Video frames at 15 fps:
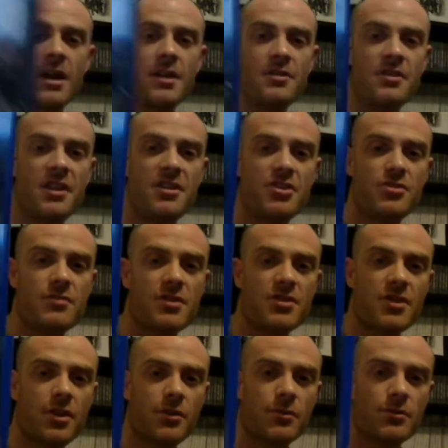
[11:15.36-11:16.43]
Ninja
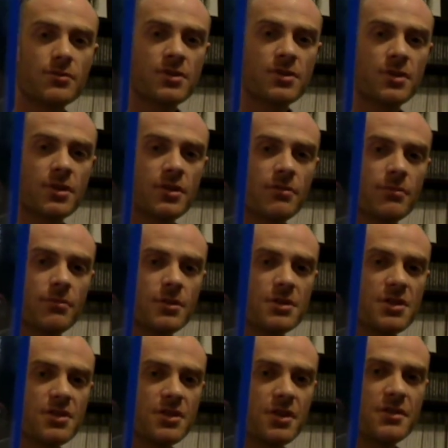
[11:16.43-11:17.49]
Assault, which
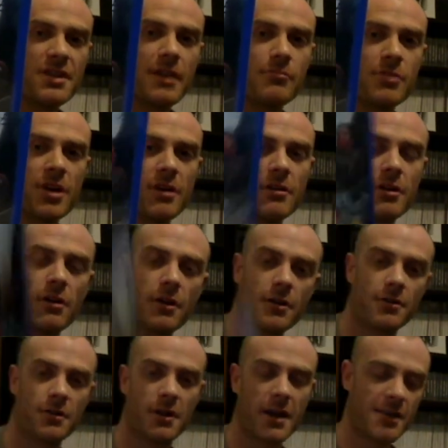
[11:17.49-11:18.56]
is a Namco light
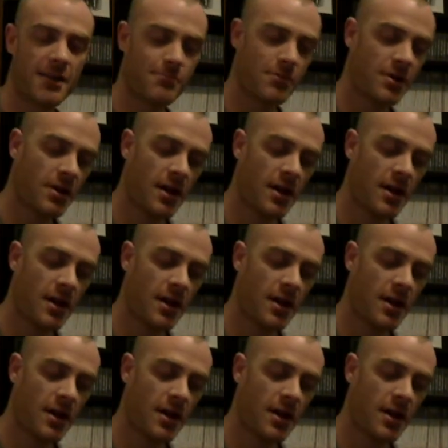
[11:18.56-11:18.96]
gun game.